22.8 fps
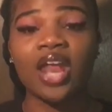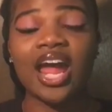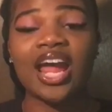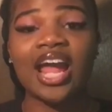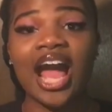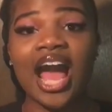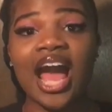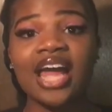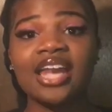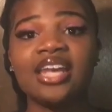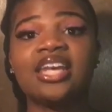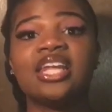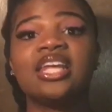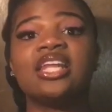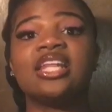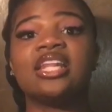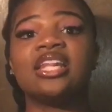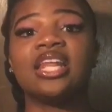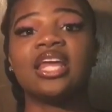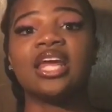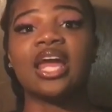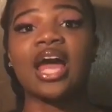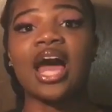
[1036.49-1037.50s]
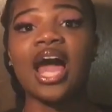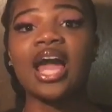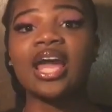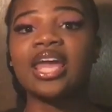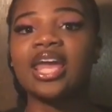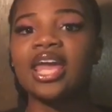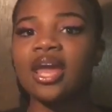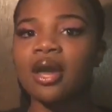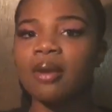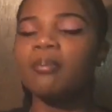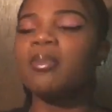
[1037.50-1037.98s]
Like I did that. I
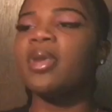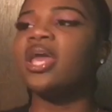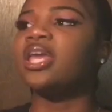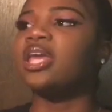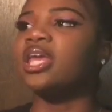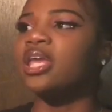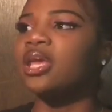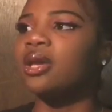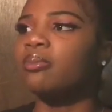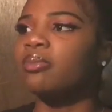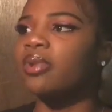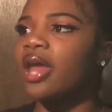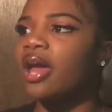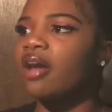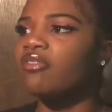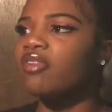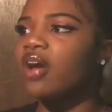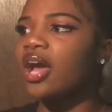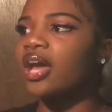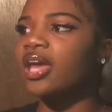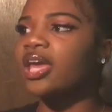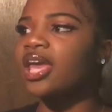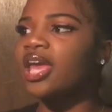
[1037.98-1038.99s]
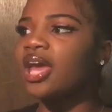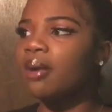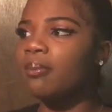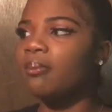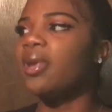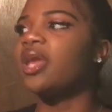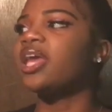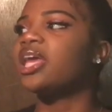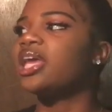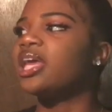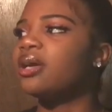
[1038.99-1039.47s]
kept making him laugh. I
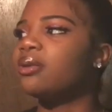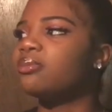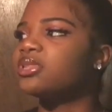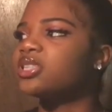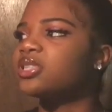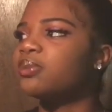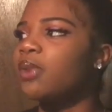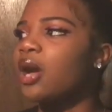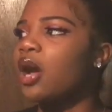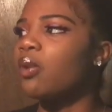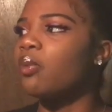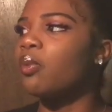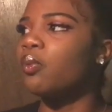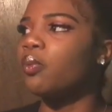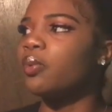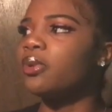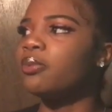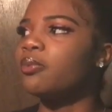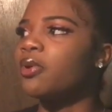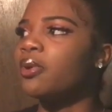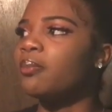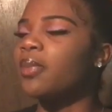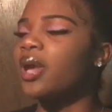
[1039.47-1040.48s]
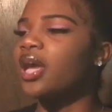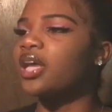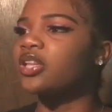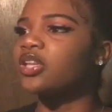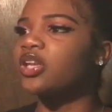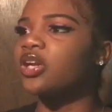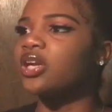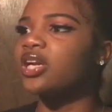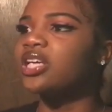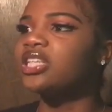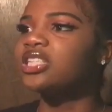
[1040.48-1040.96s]
kept making him smile when we went
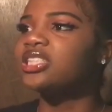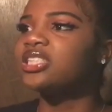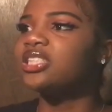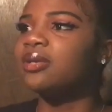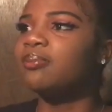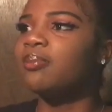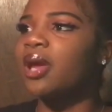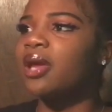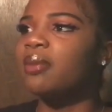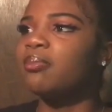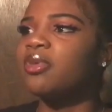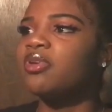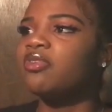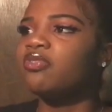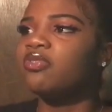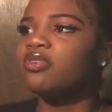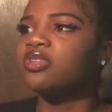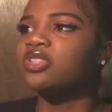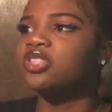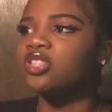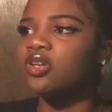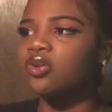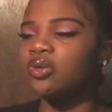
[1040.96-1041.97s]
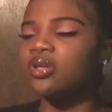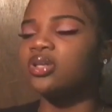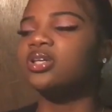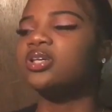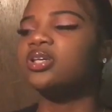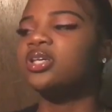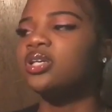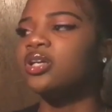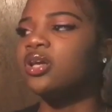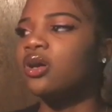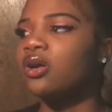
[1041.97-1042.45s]
back there. That shit made me feel so
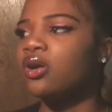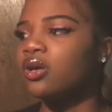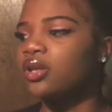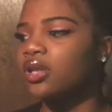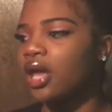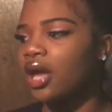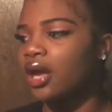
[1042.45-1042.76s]
good, dog.